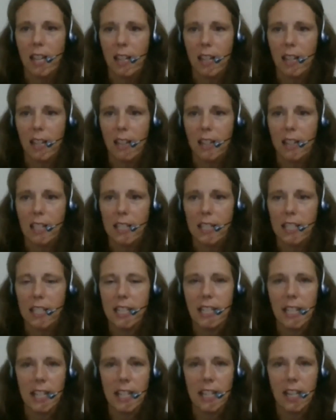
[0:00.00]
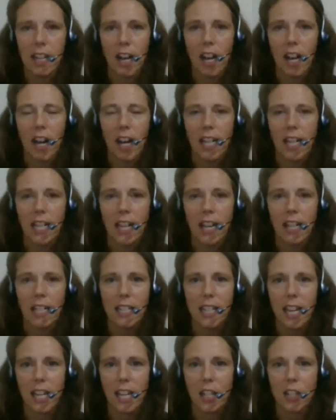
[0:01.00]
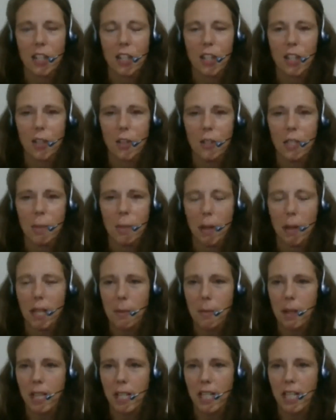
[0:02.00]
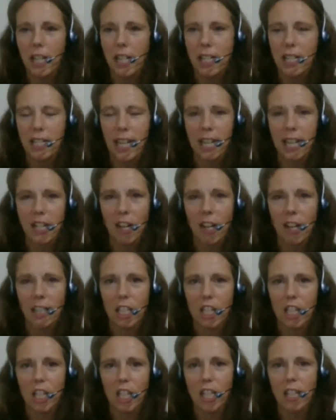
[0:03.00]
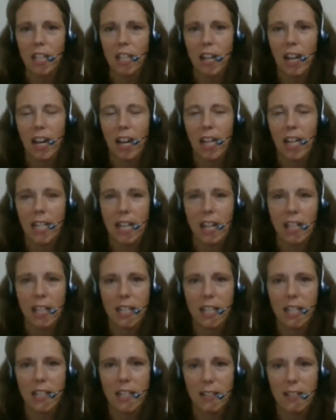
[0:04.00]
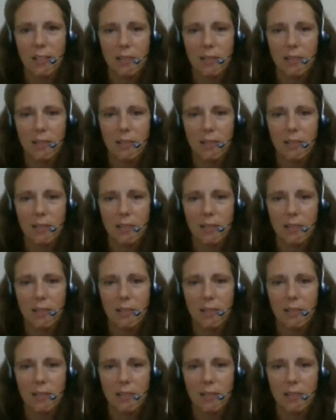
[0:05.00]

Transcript: Well, let's see. Ariadna, do you spend money on technology? Ariadna?